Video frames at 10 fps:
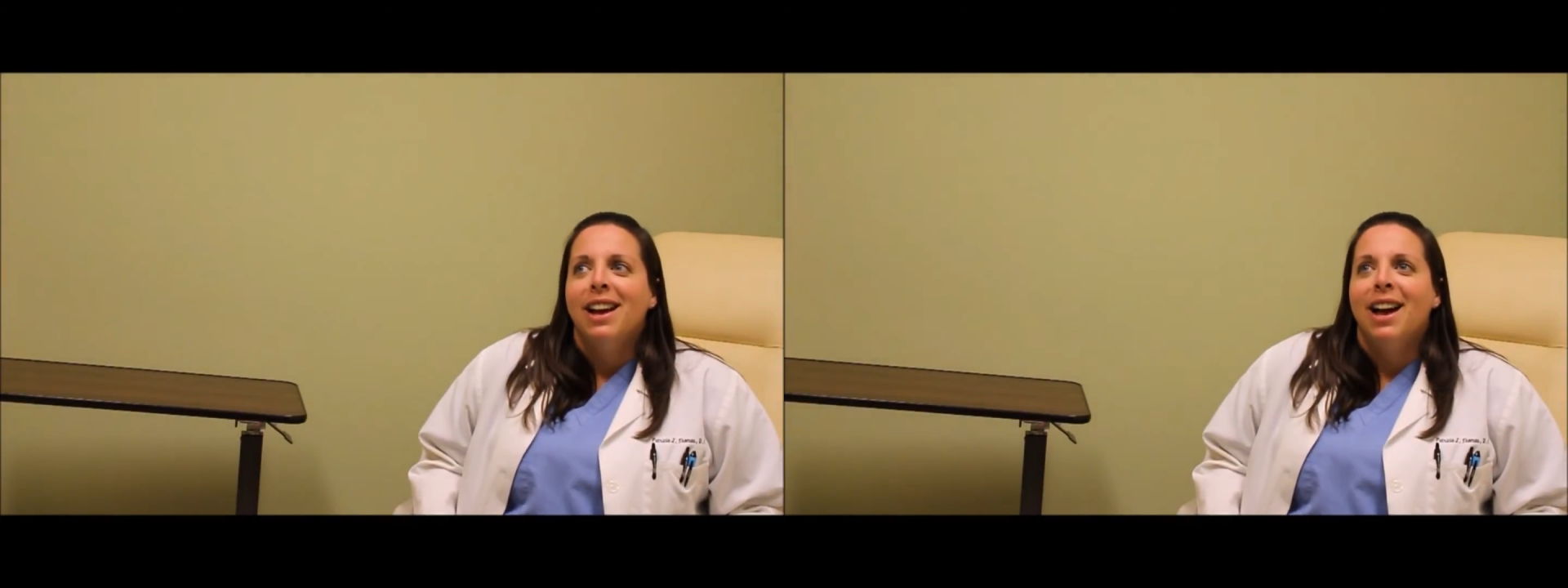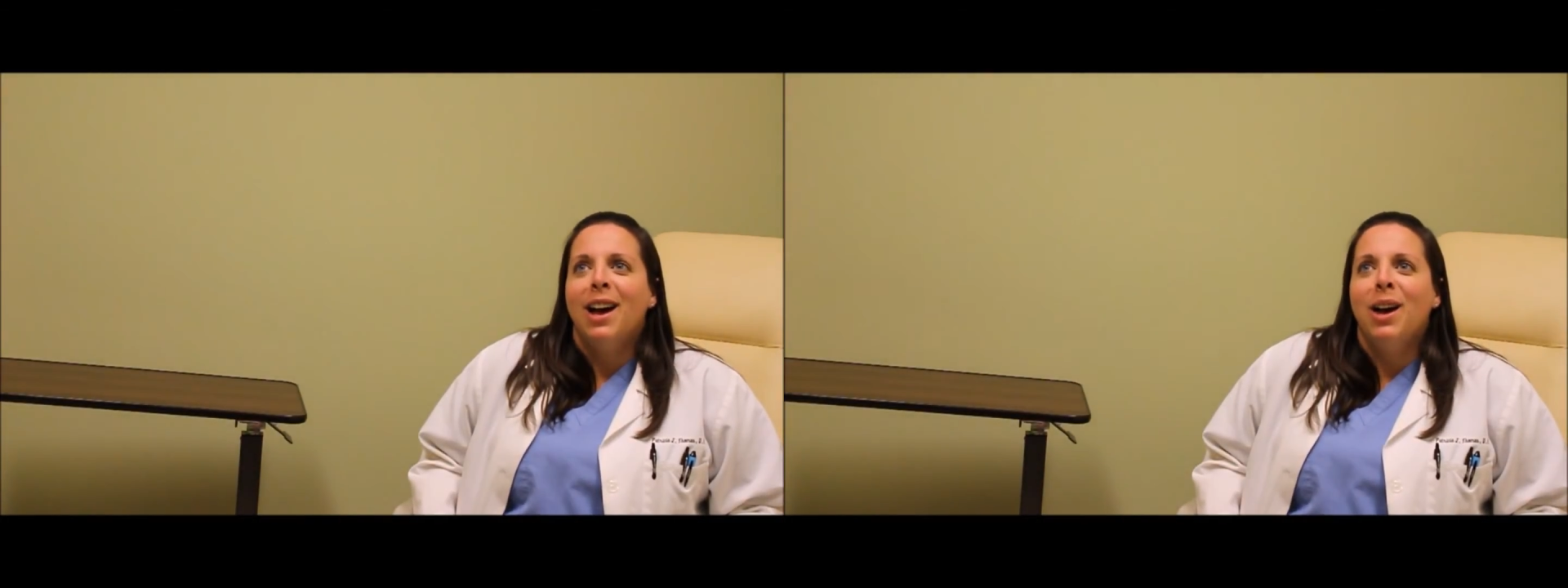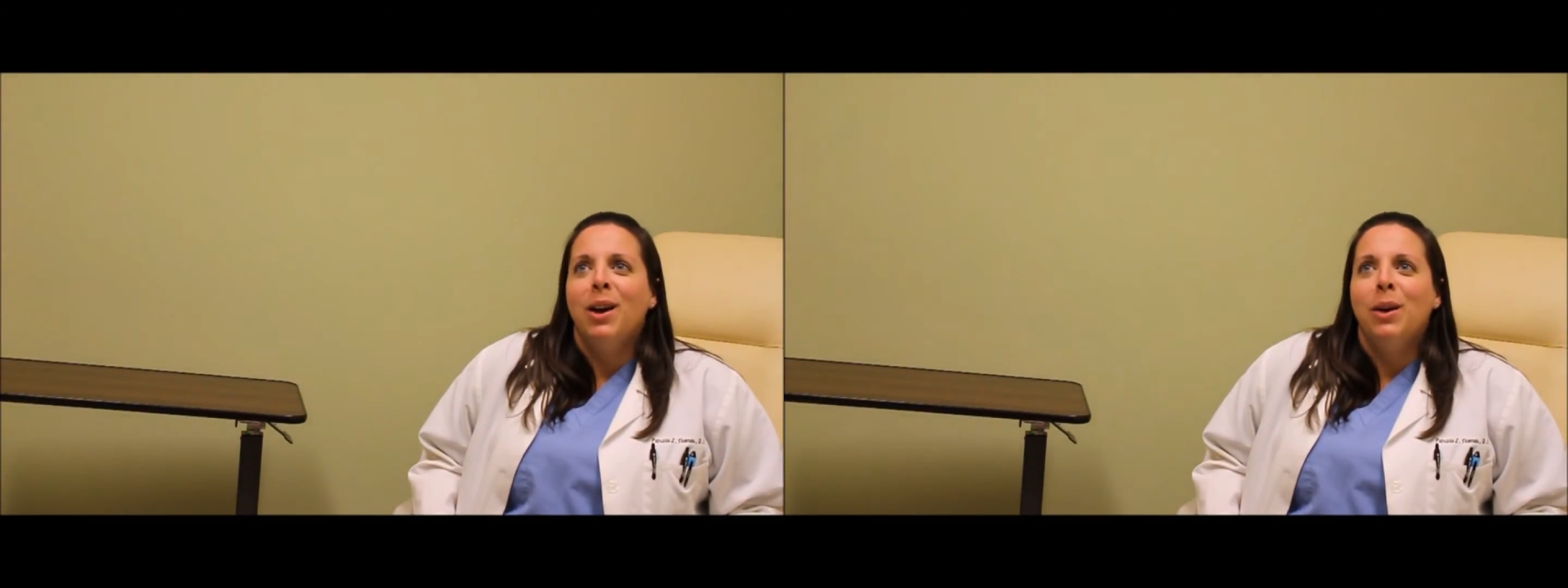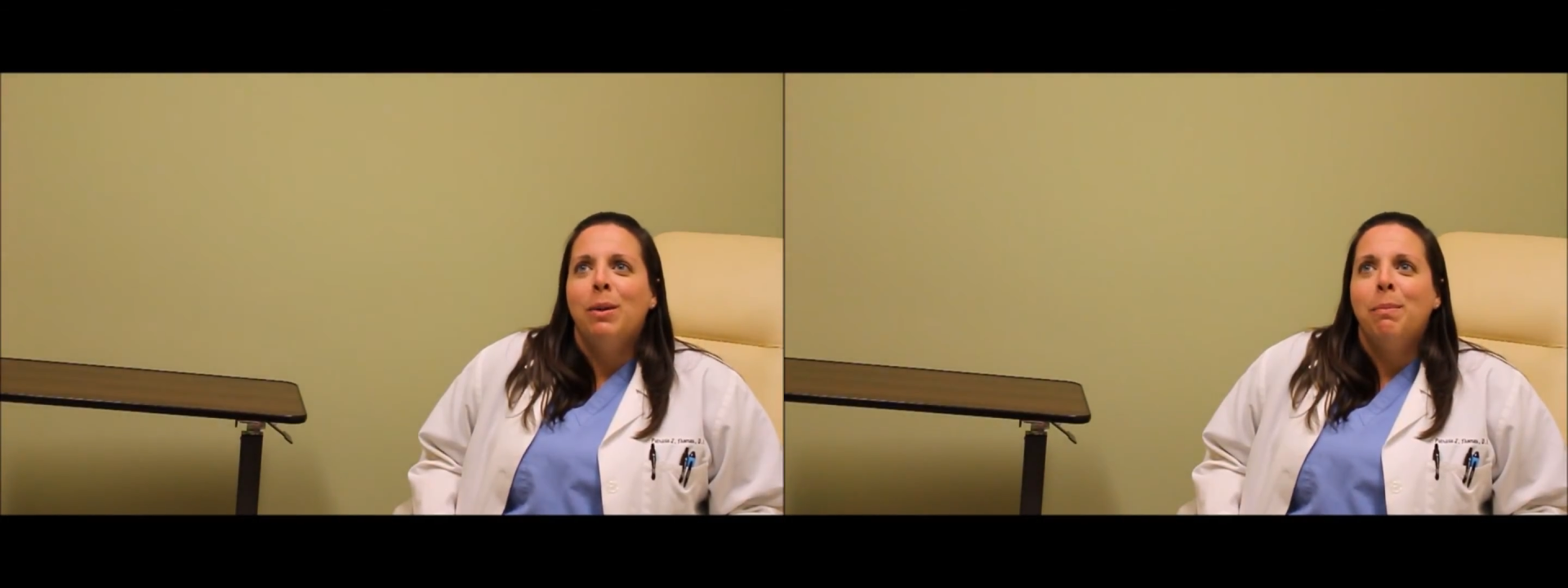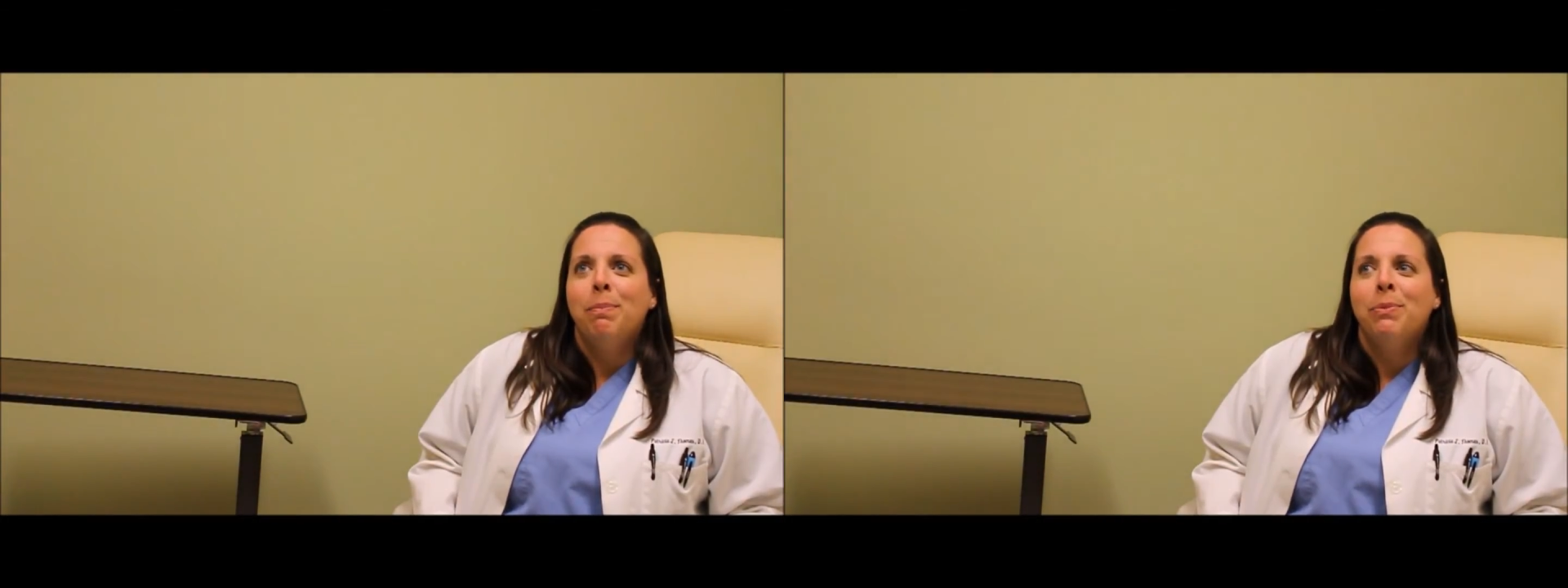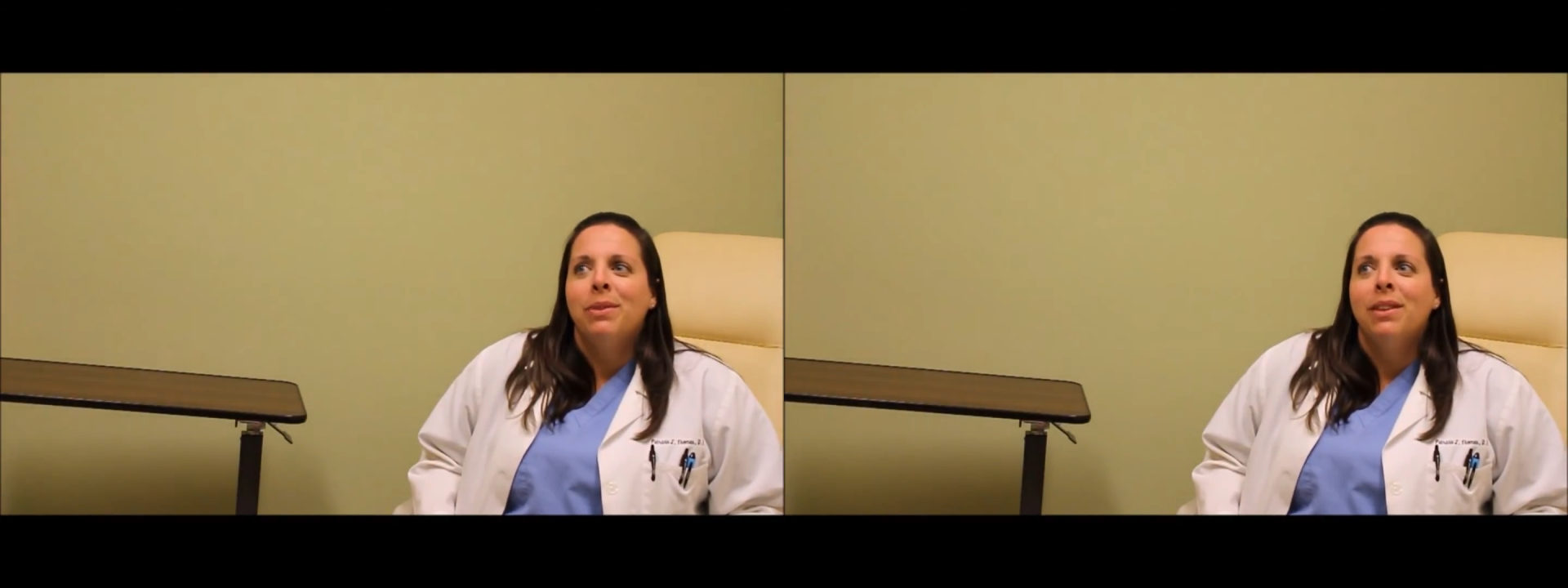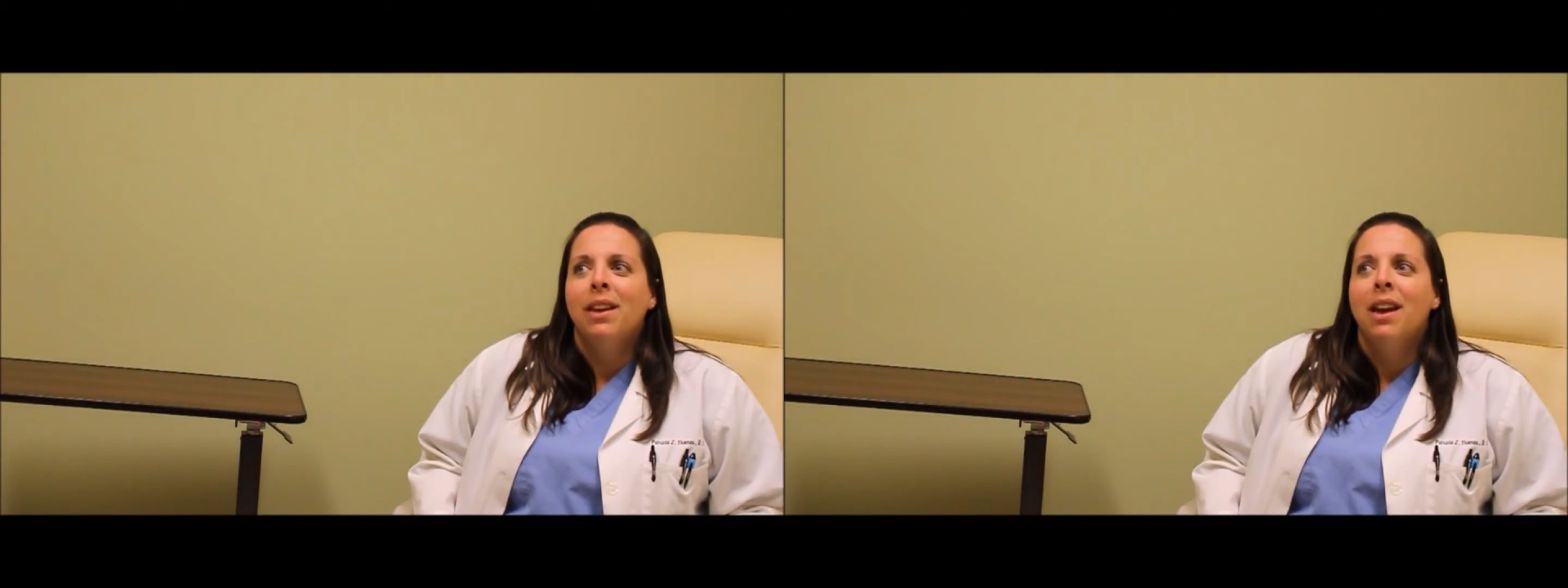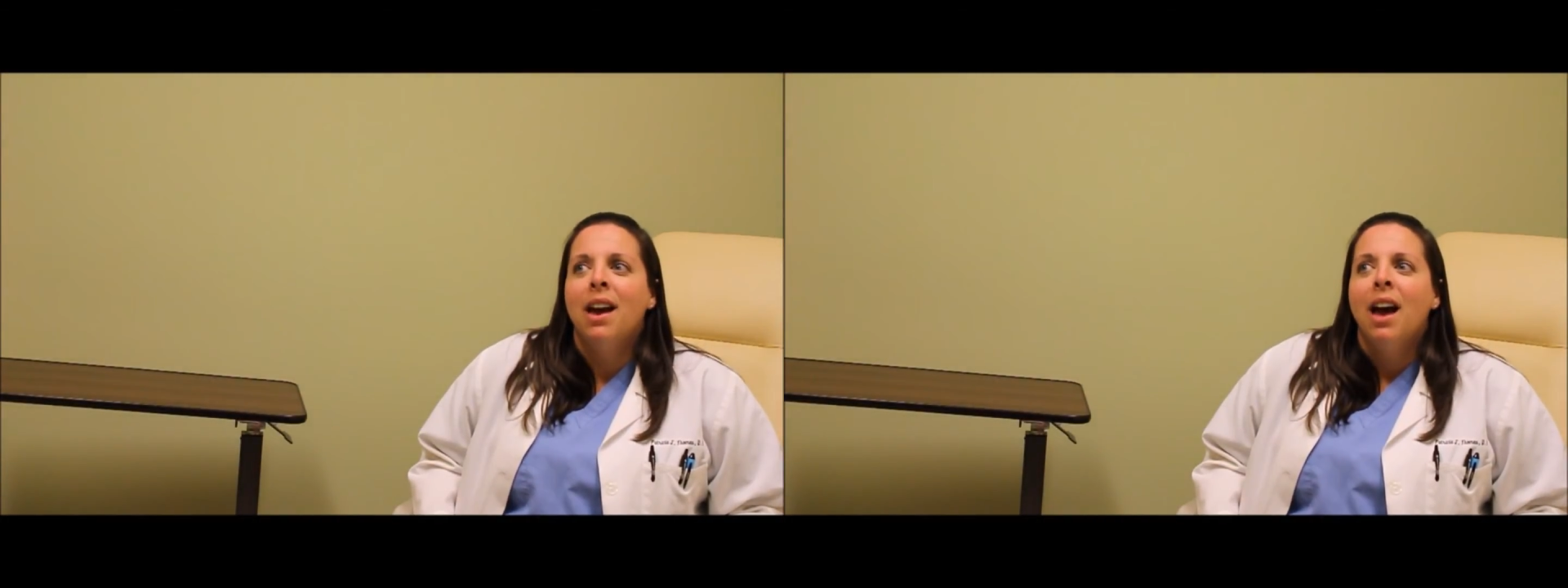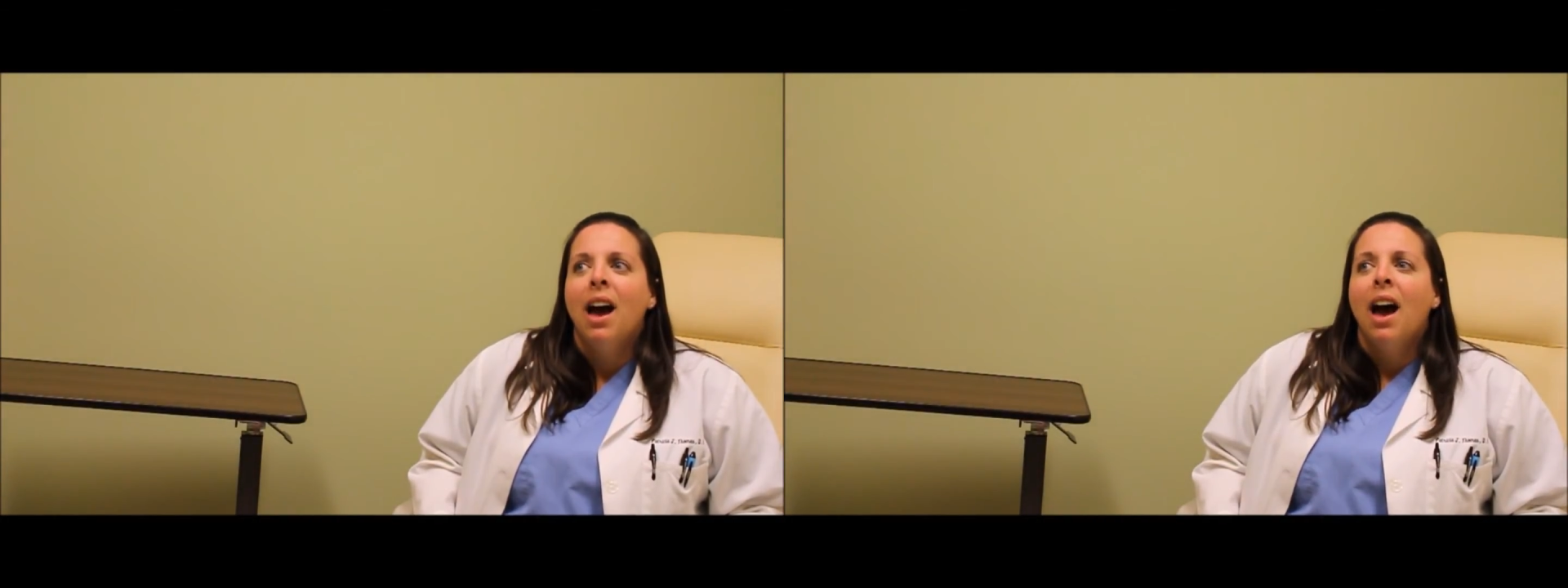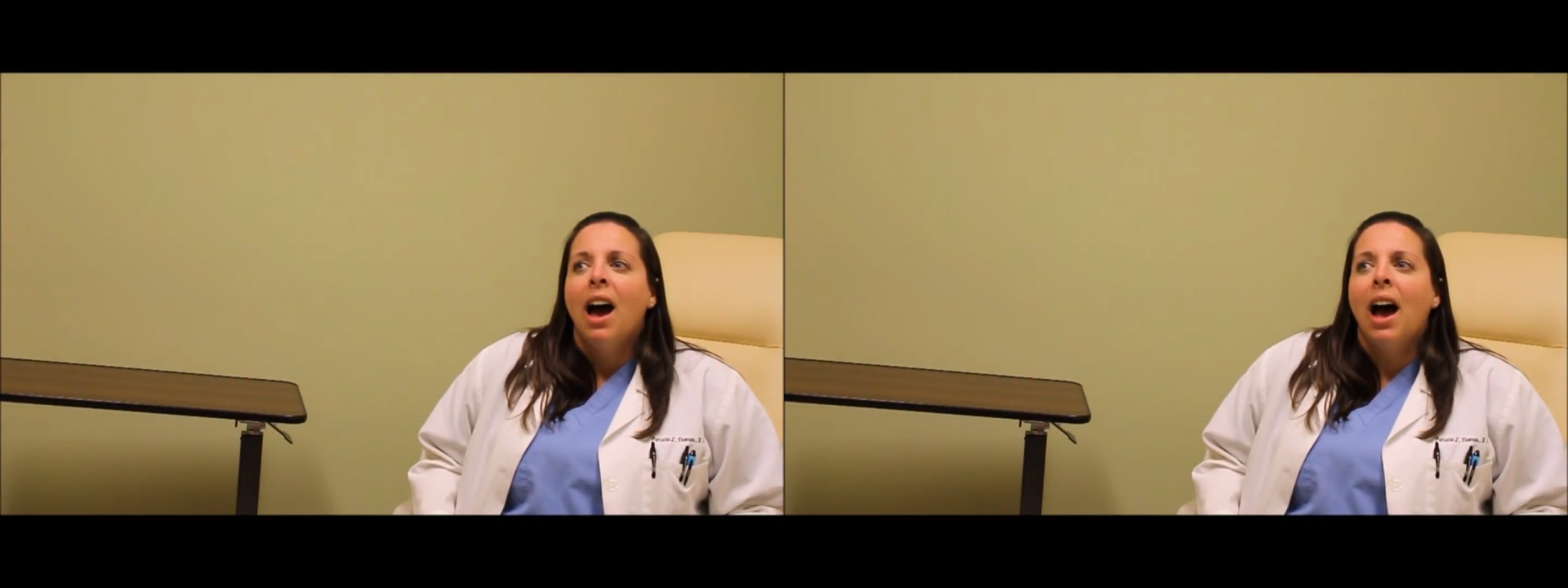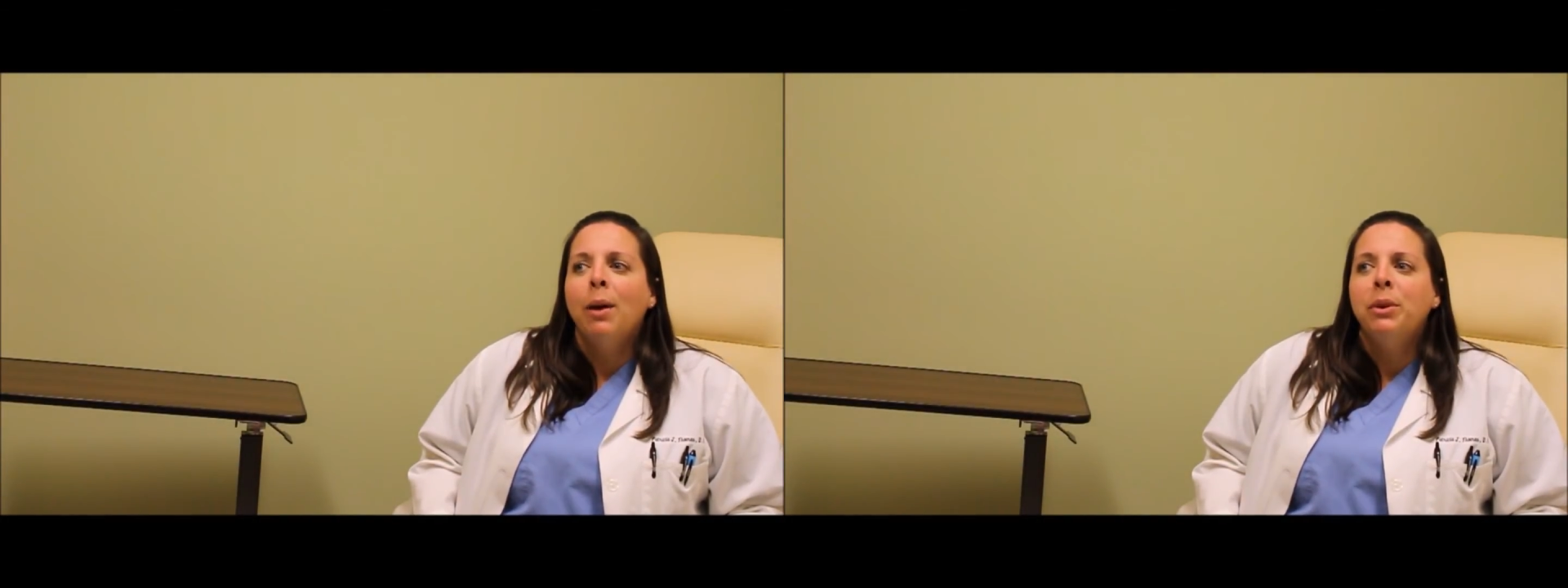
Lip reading: I